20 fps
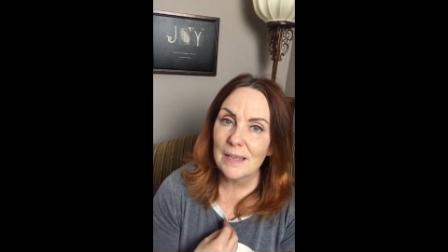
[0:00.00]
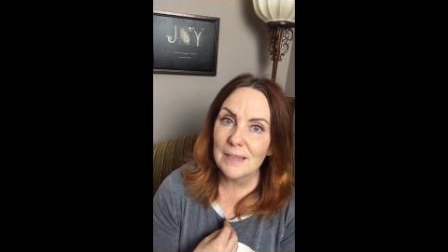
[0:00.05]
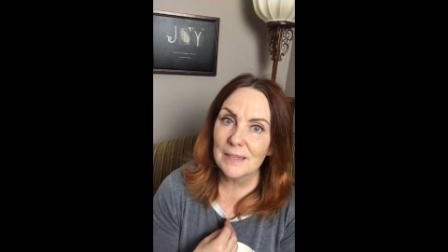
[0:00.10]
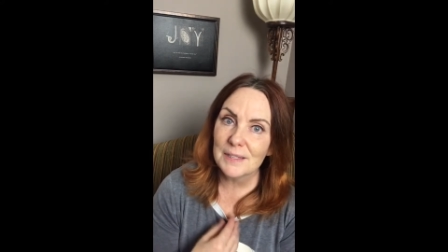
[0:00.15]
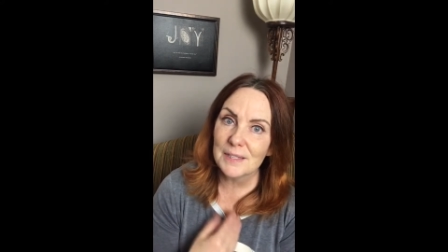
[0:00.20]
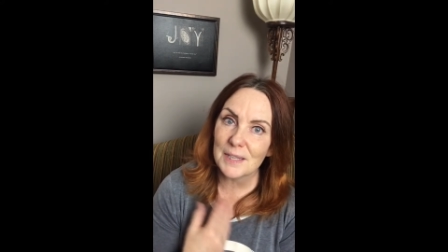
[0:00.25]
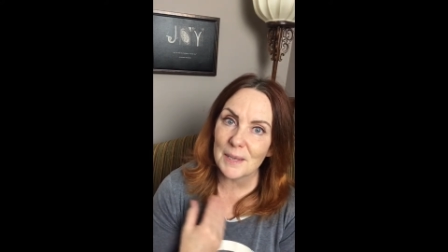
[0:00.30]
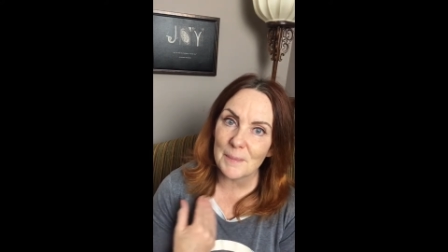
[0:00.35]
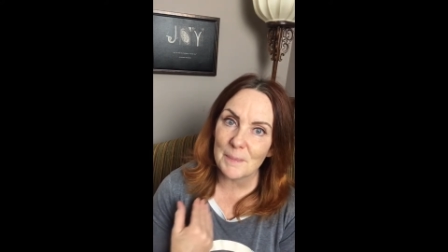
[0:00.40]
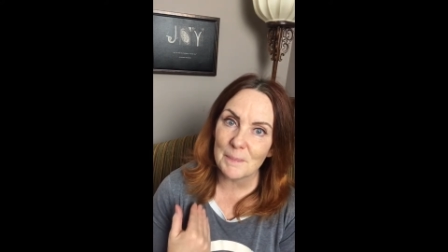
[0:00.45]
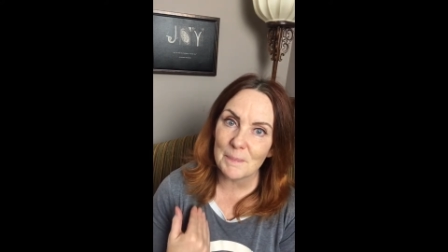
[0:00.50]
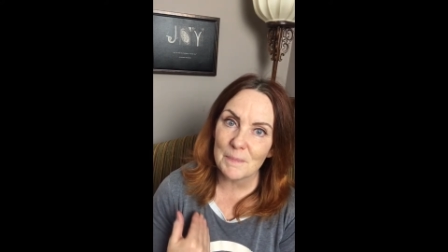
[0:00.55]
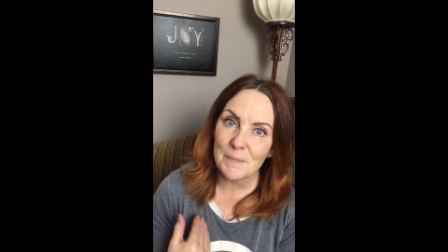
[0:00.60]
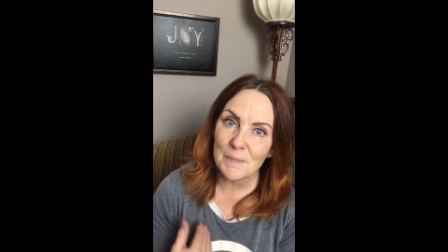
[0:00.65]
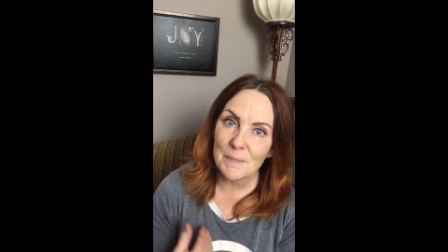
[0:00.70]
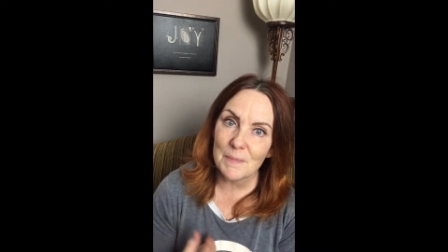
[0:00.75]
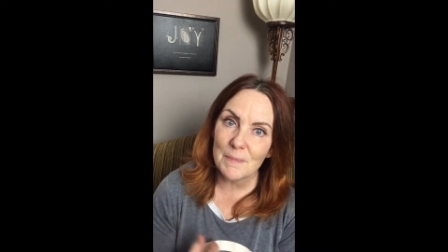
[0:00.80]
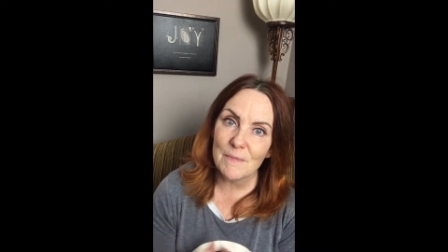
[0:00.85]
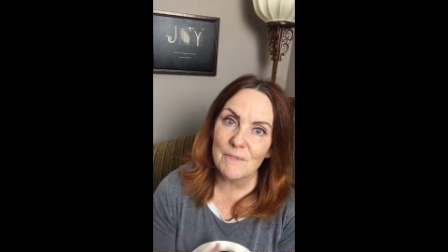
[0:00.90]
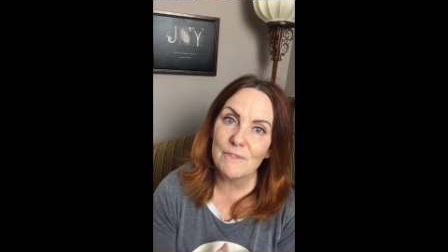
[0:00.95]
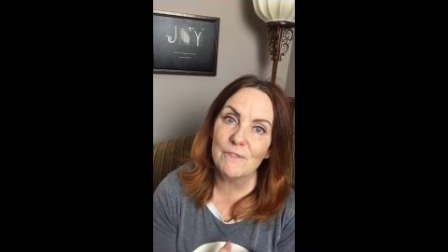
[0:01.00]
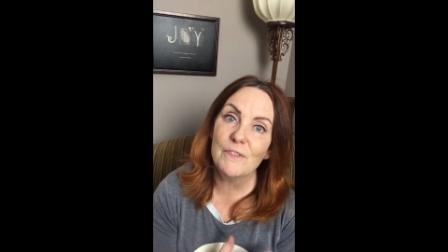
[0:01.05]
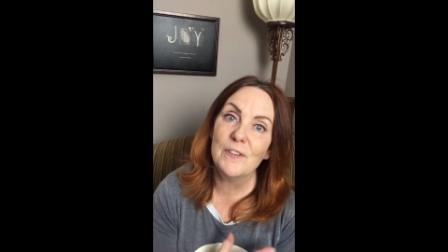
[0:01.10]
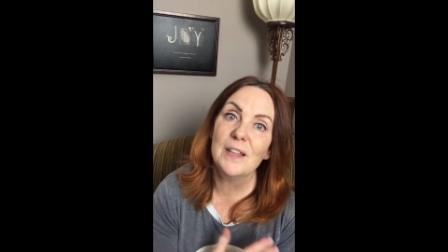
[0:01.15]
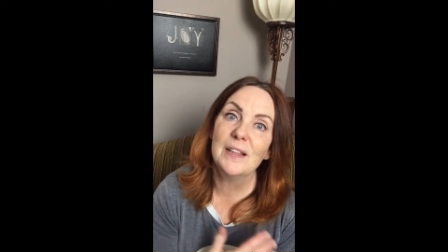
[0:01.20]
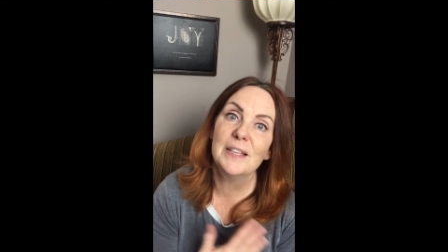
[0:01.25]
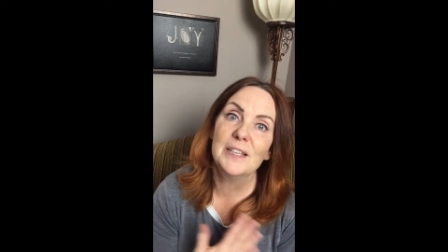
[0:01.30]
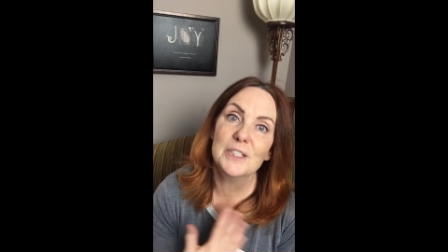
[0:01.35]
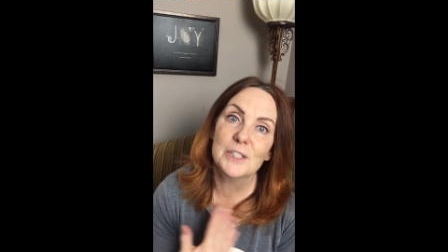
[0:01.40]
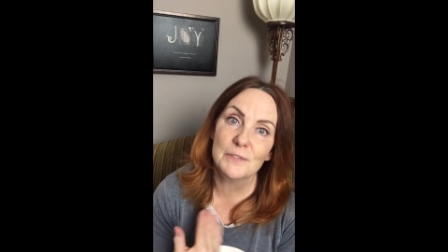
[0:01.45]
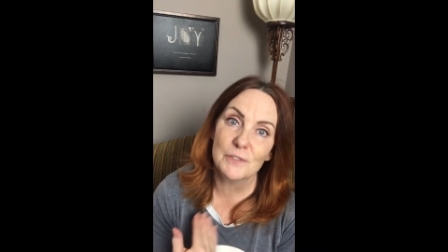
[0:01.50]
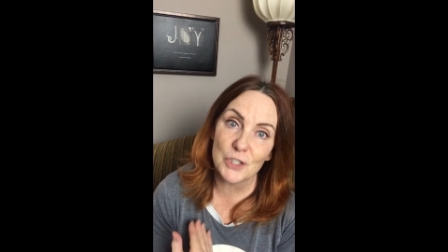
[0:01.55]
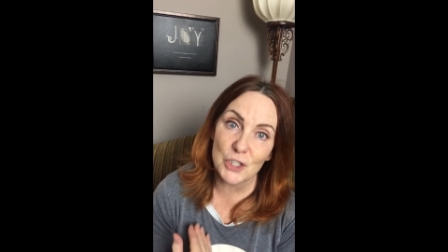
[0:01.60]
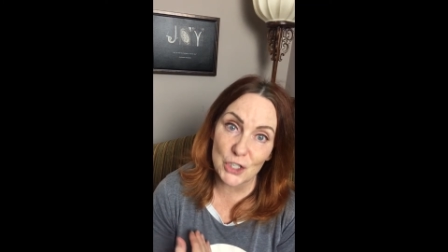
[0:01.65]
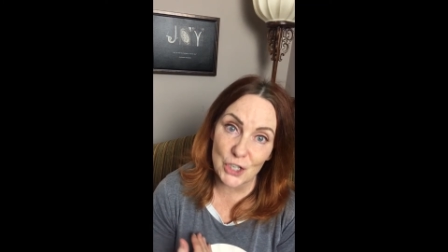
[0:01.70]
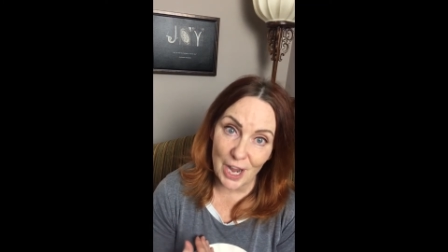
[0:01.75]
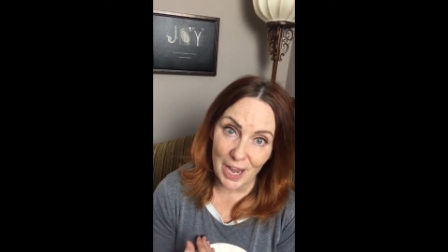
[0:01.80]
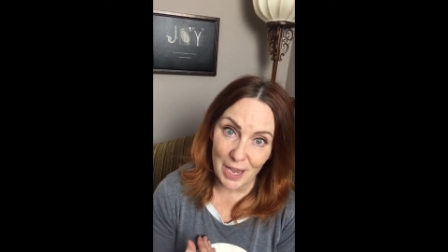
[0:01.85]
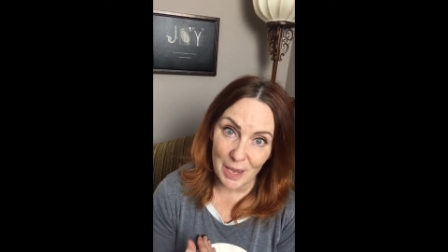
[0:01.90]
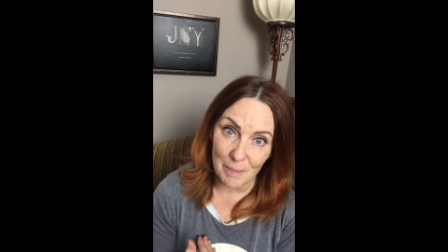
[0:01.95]
some feelings of
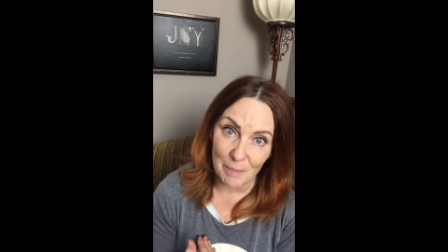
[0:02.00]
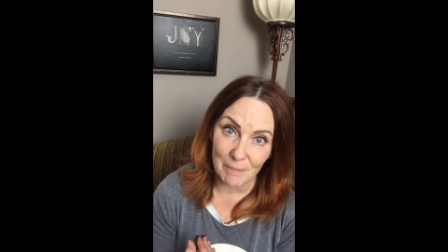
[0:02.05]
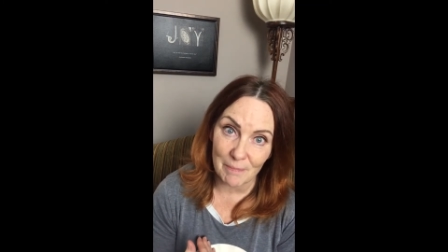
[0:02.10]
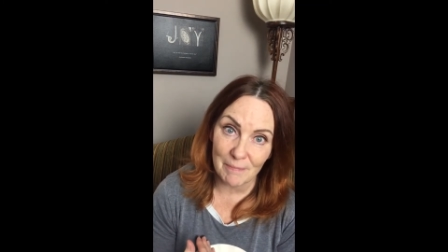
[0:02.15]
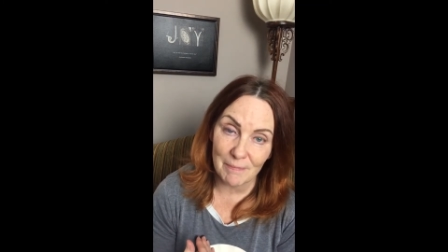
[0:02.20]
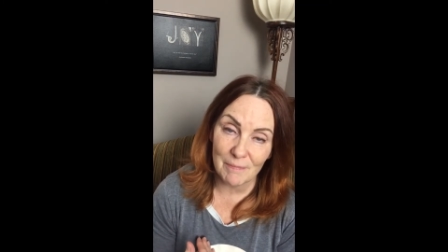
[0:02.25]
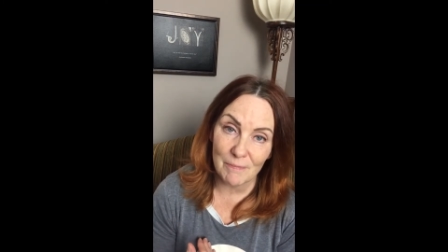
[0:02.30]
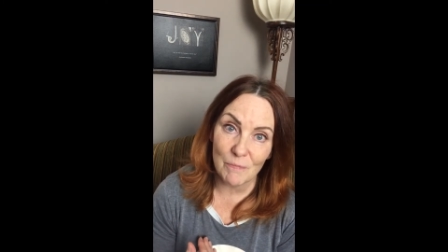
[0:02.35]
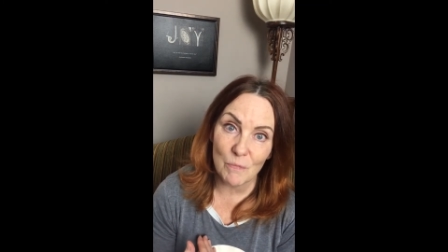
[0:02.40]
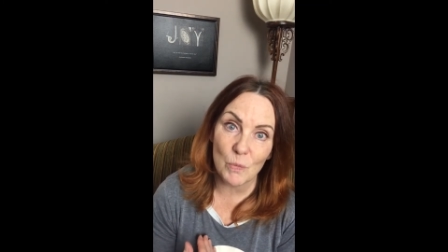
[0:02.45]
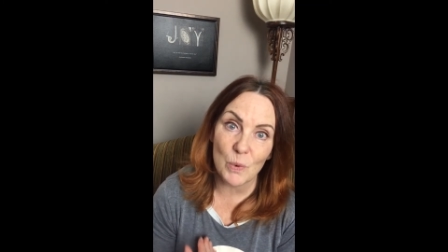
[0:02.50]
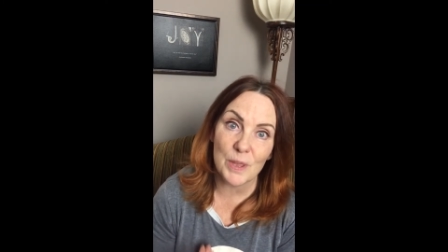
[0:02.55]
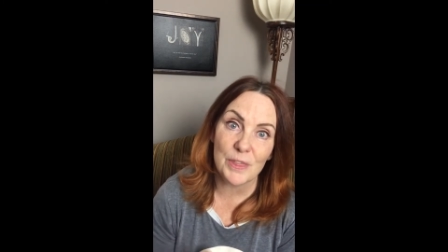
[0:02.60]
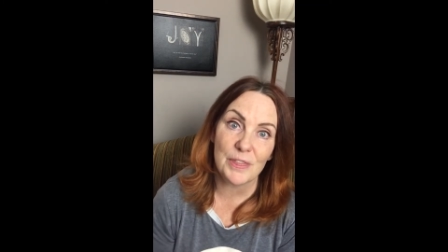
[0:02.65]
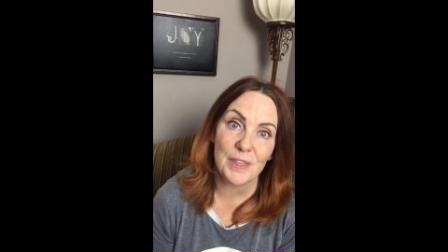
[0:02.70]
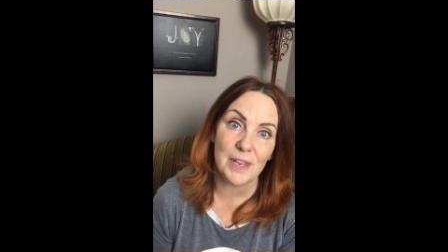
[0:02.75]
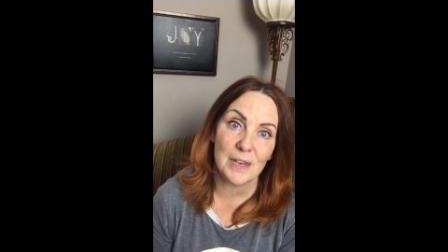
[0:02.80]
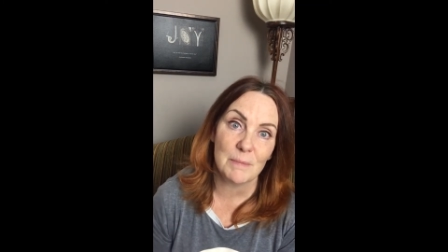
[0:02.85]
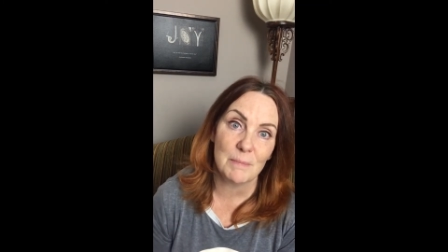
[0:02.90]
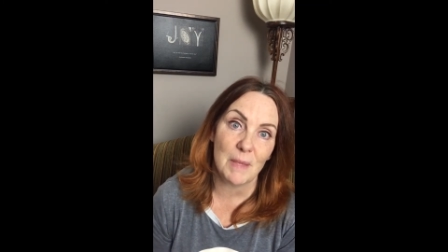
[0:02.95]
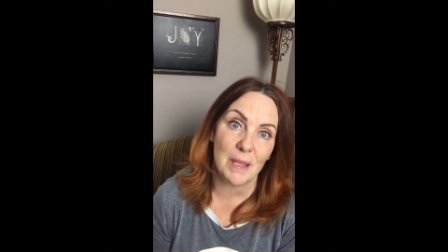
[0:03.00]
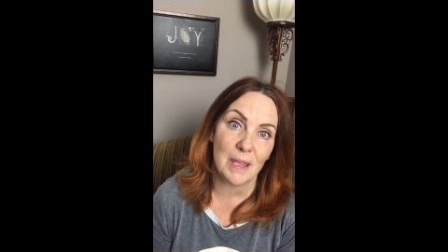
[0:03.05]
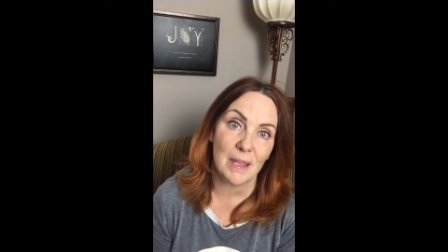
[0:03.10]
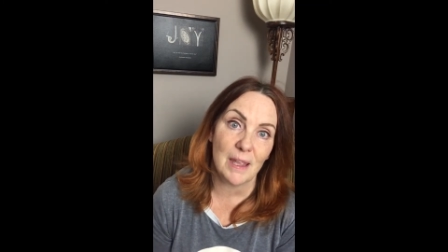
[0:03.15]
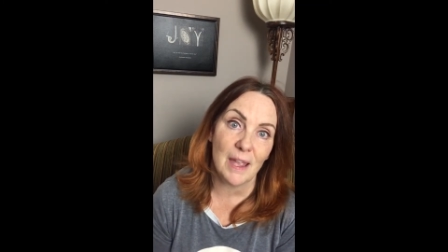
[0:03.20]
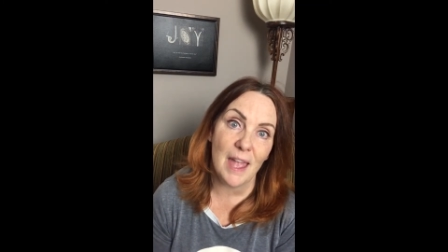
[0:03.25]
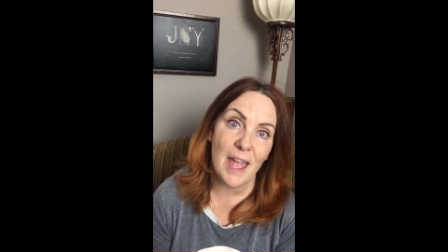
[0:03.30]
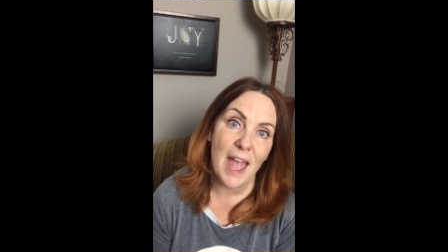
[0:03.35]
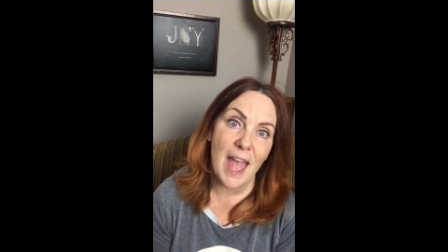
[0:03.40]
shame within me.